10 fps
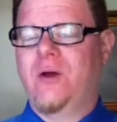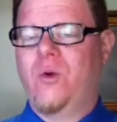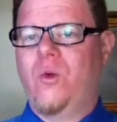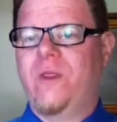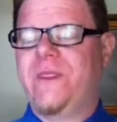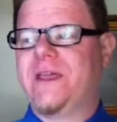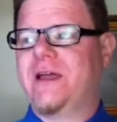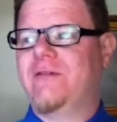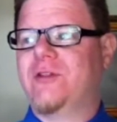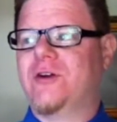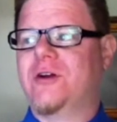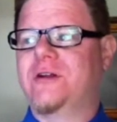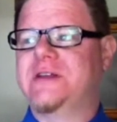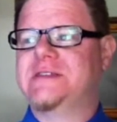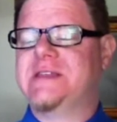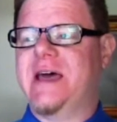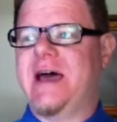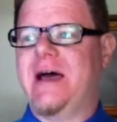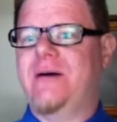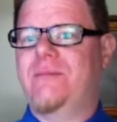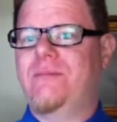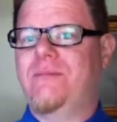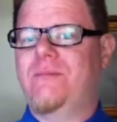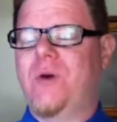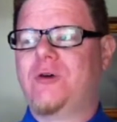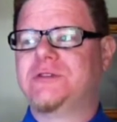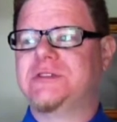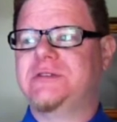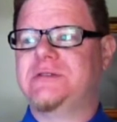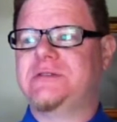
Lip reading: One thing I've learned is that most